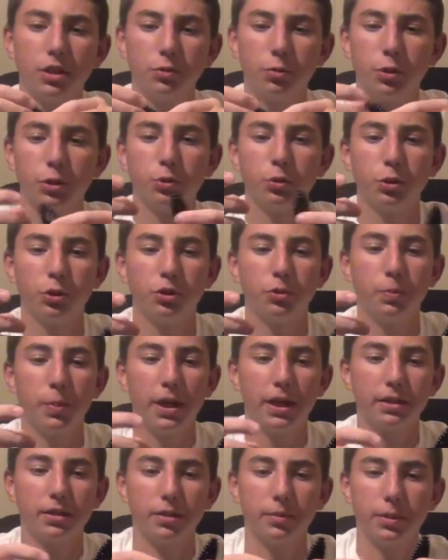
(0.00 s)
what to
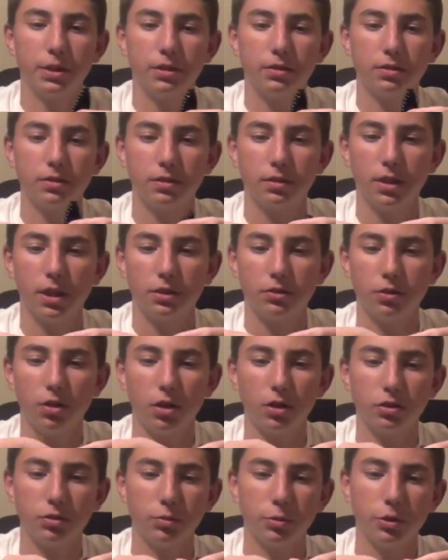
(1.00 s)
expect. I mean, that's
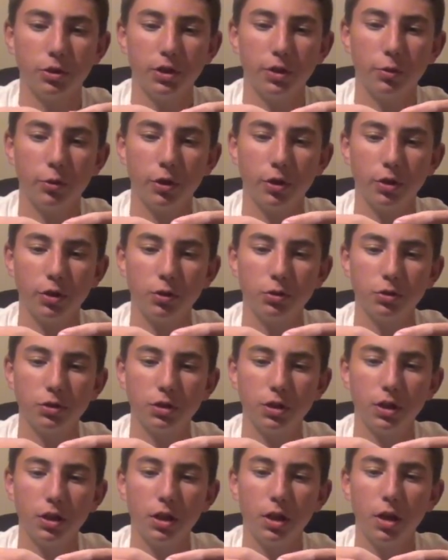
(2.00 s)
awesome when you get one of those.
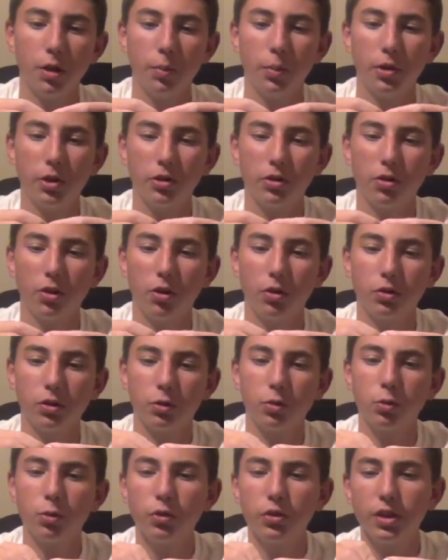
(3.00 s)
But the
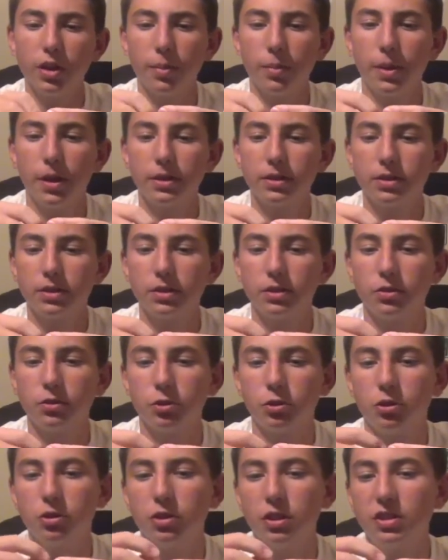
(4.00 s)
cool thing about this is
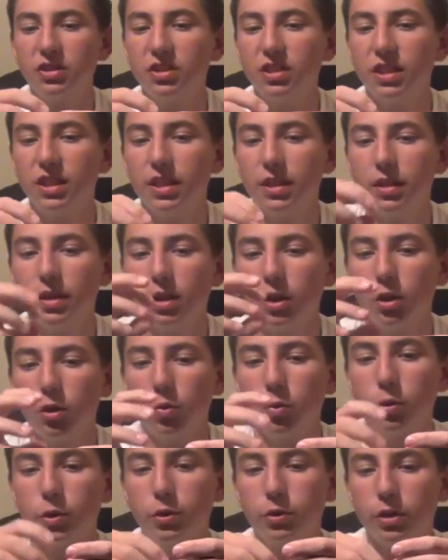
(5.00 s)
there's slits in it
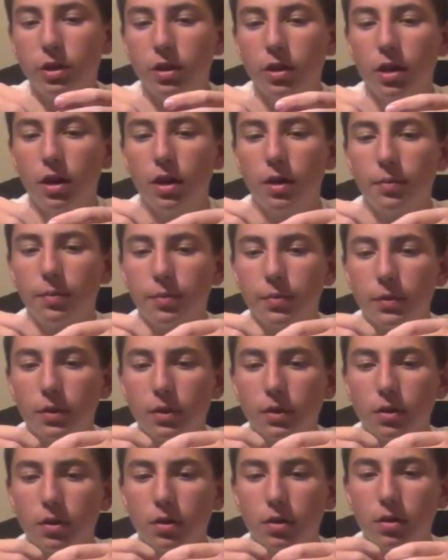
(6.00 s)
where you can
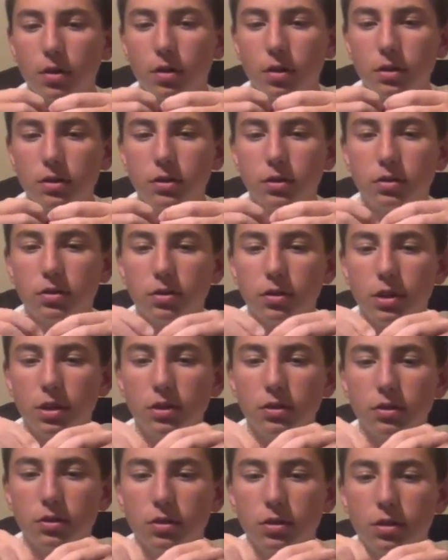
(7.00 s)
cut the
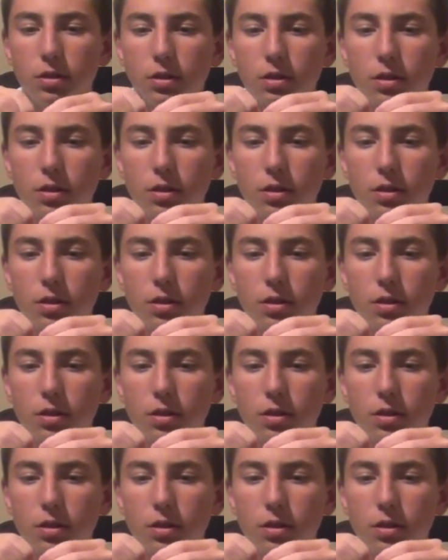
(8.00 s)
slits